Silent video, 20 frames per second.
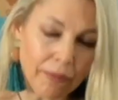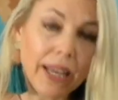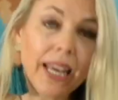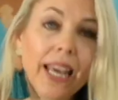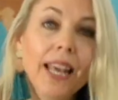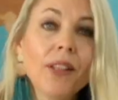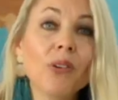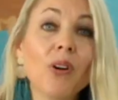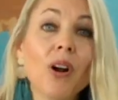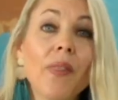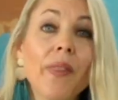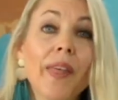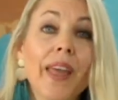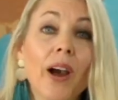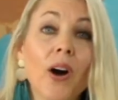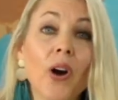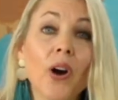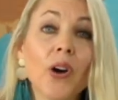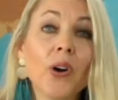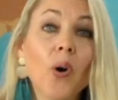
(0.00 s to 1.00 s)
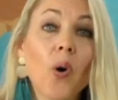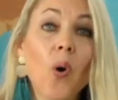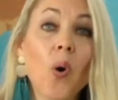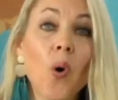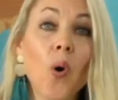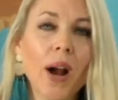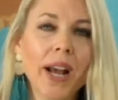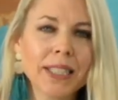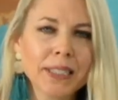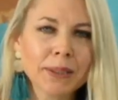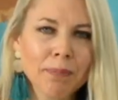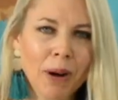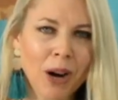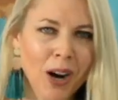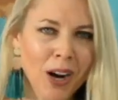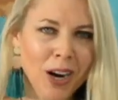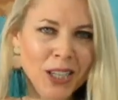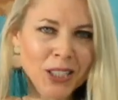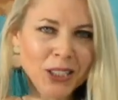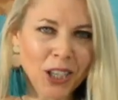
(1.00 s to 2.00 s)
either on their own or as
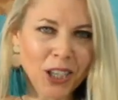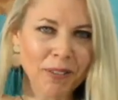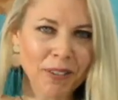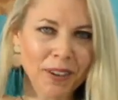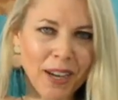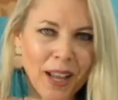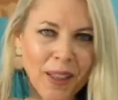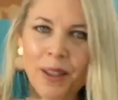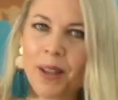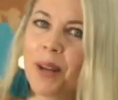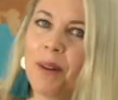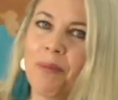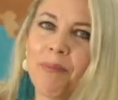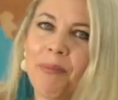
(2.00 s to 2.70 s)
part of another